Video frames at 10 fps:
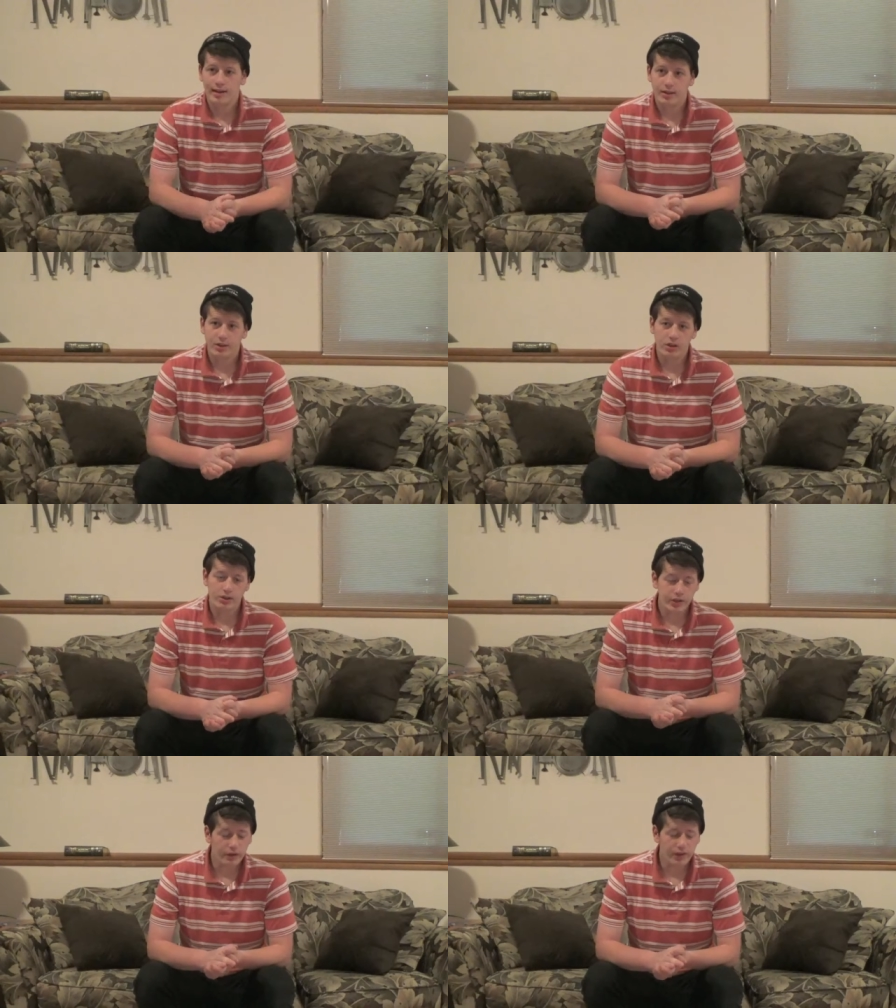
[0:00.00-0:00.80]
So
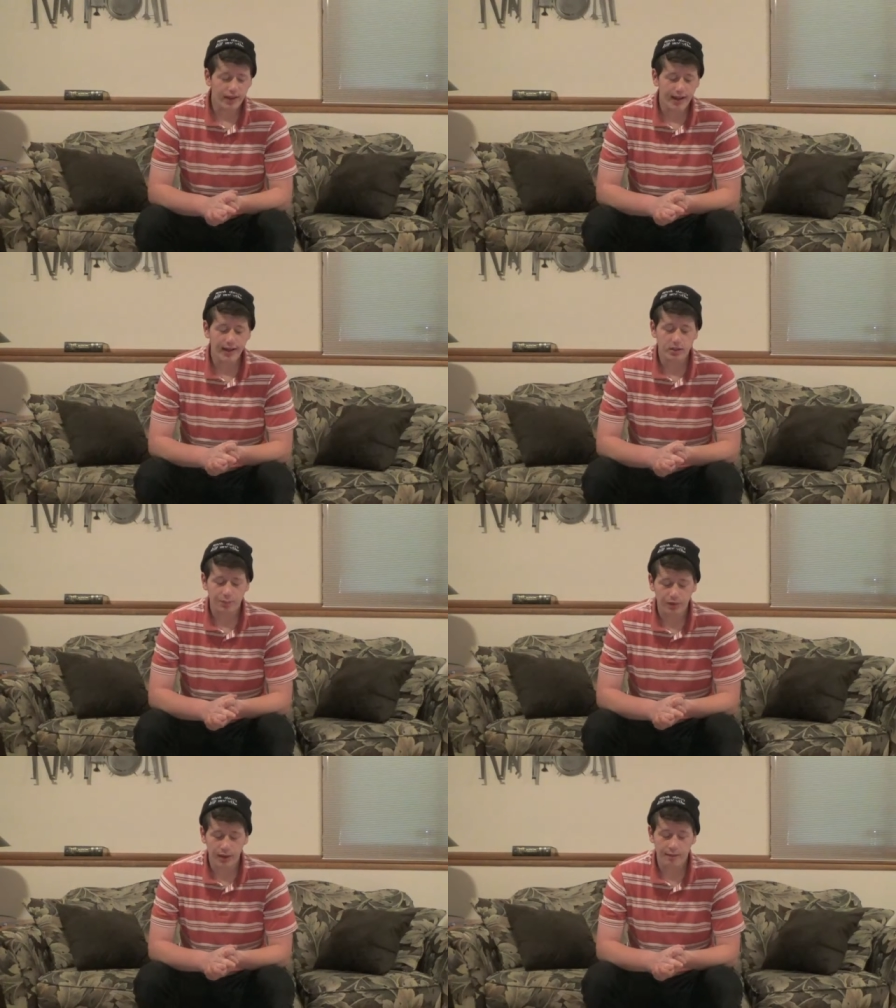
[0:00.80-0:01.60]
Silver Linings
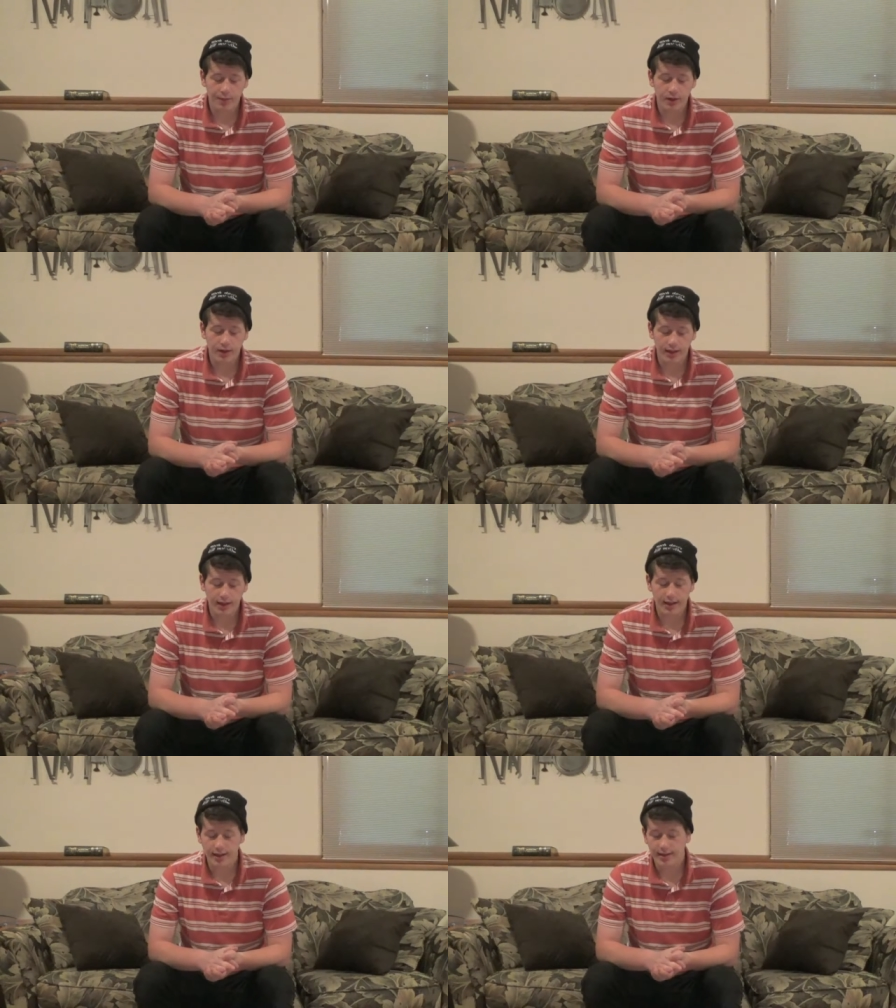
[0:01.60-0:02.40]
Playbook
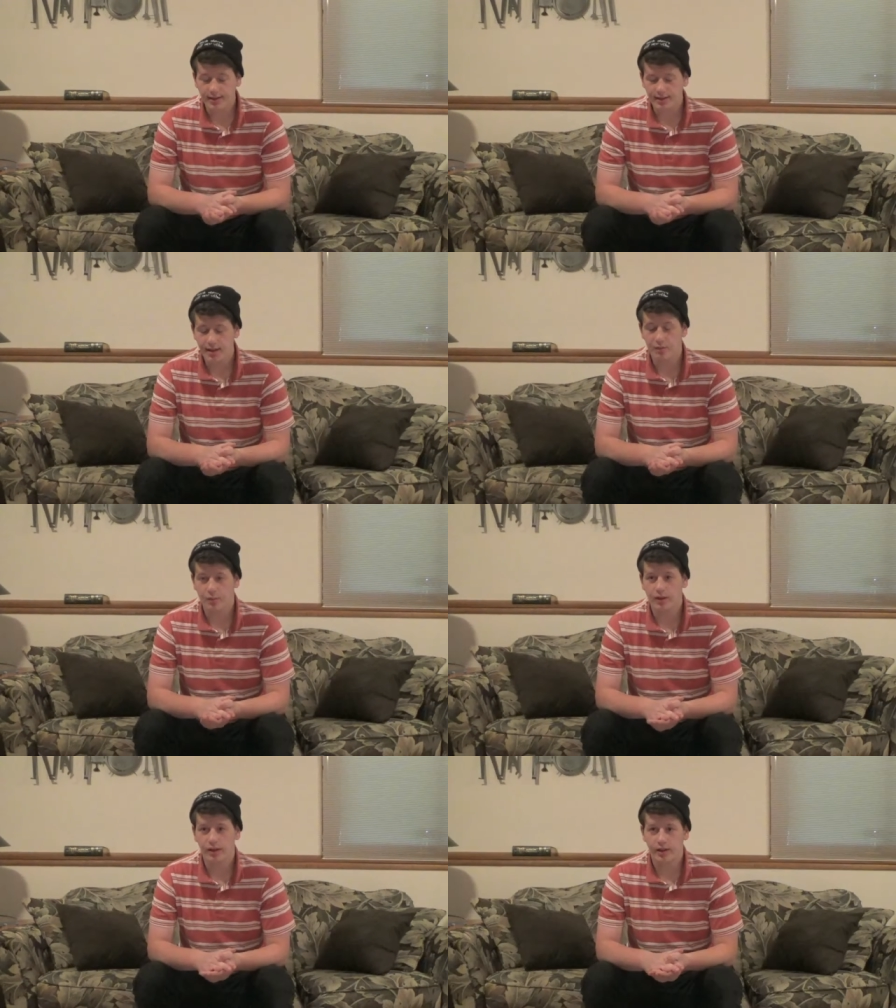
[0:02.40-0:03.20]
is a
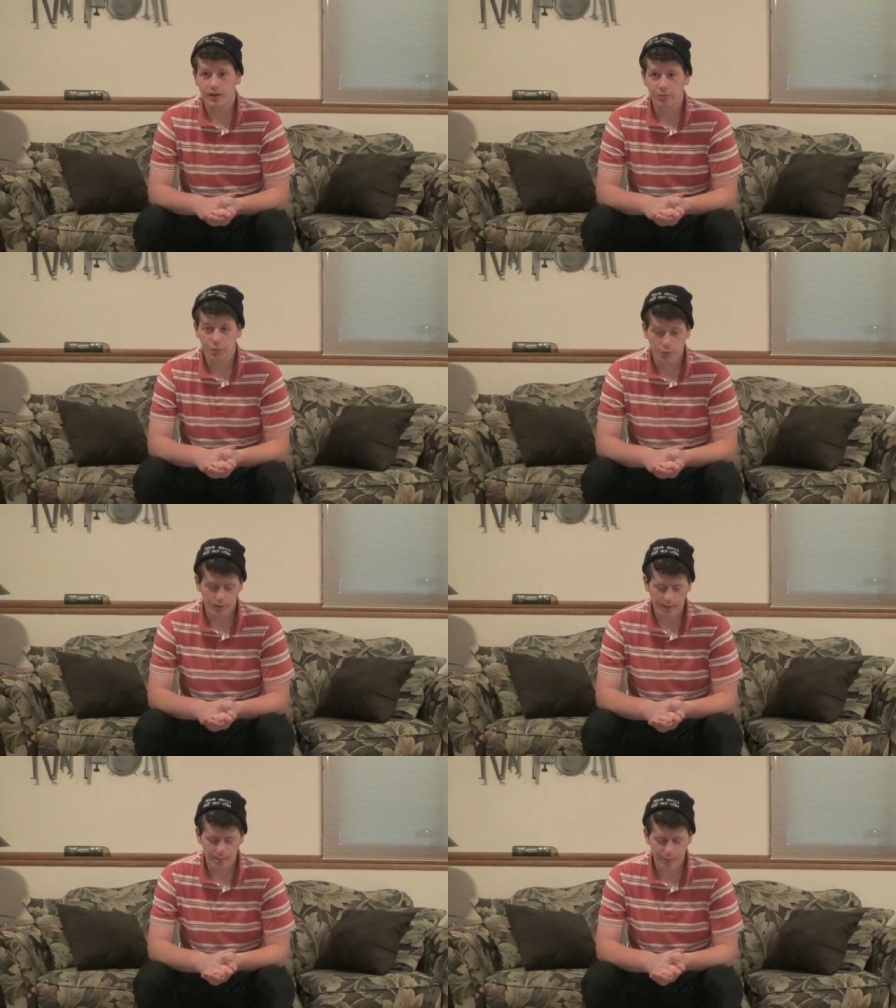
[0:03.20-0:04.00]
really good
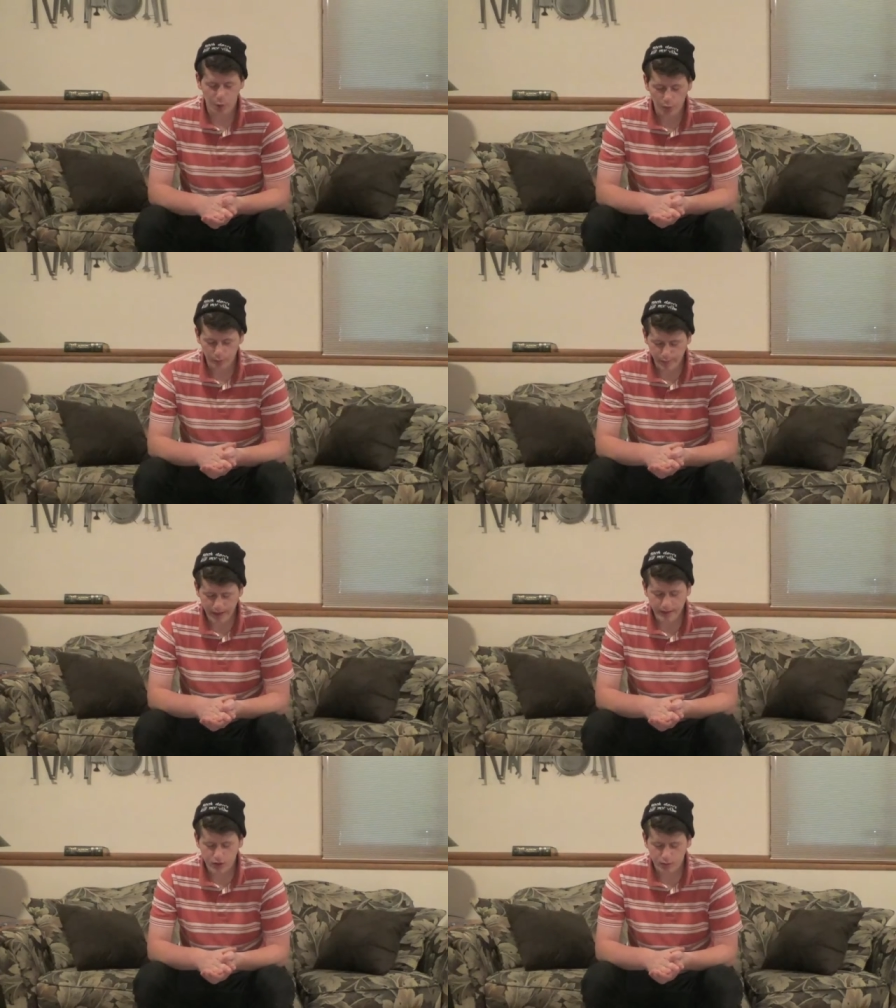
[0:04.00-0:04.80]
movie, but what
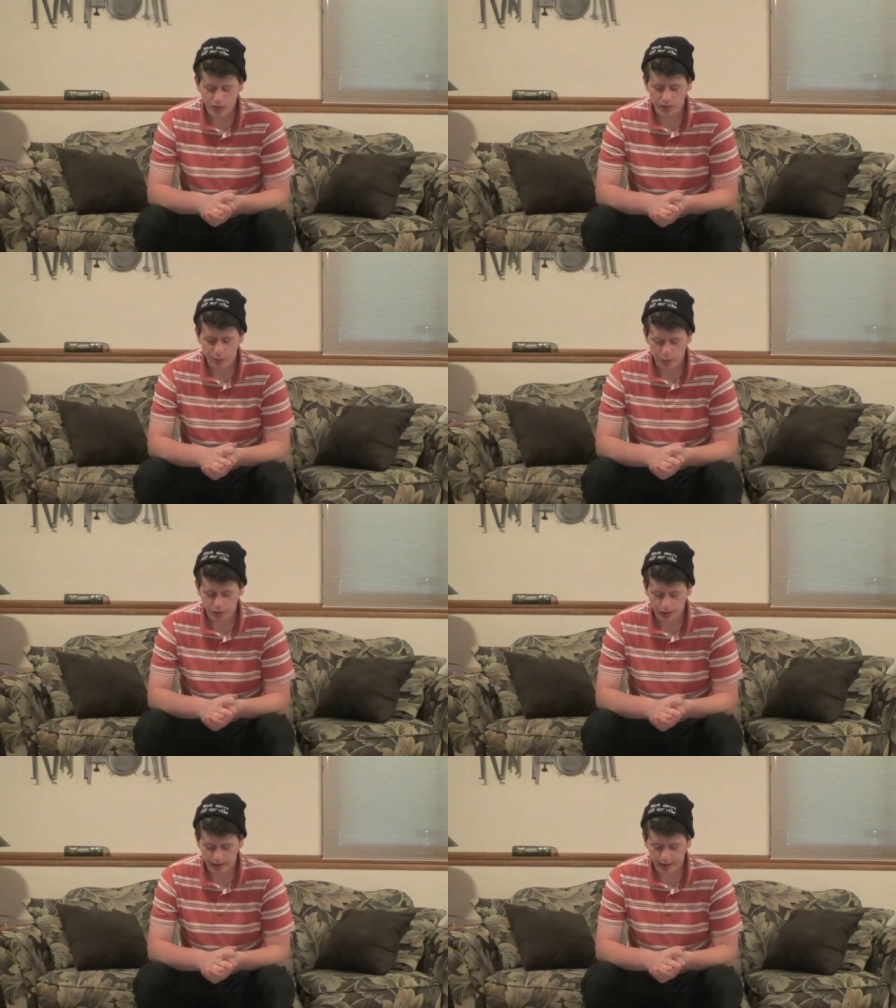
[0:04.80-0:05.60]
makes the movie
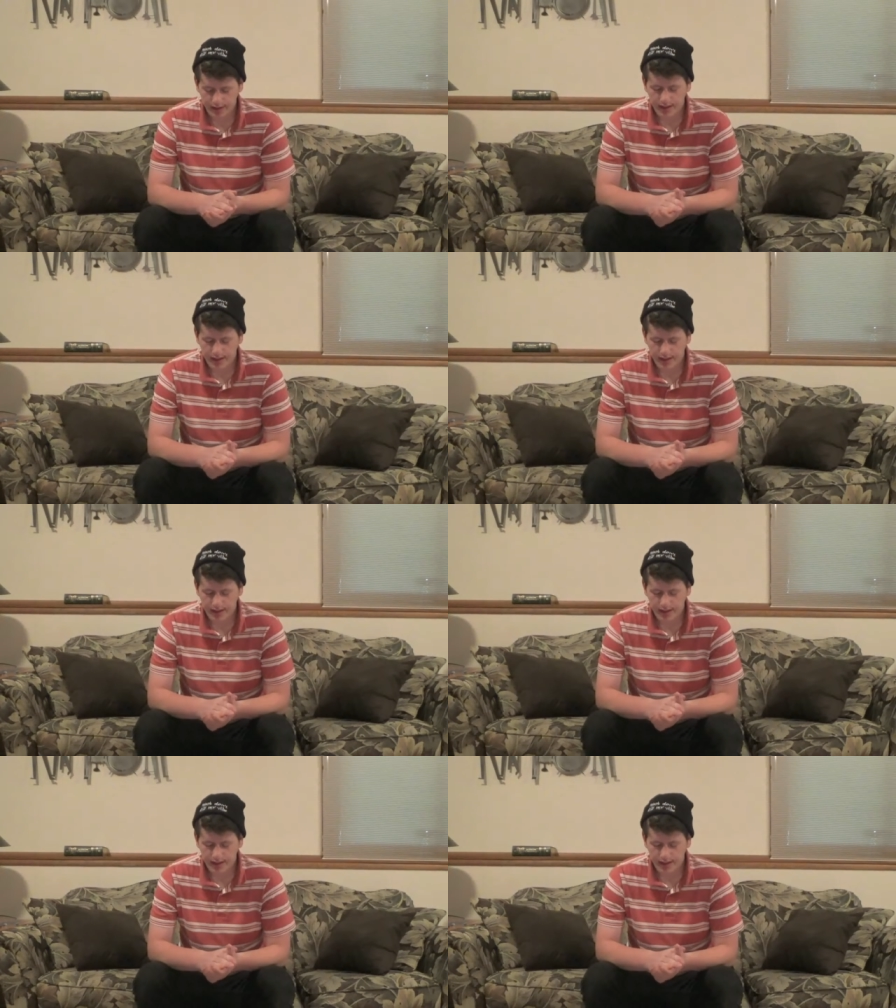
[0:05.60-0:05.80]
work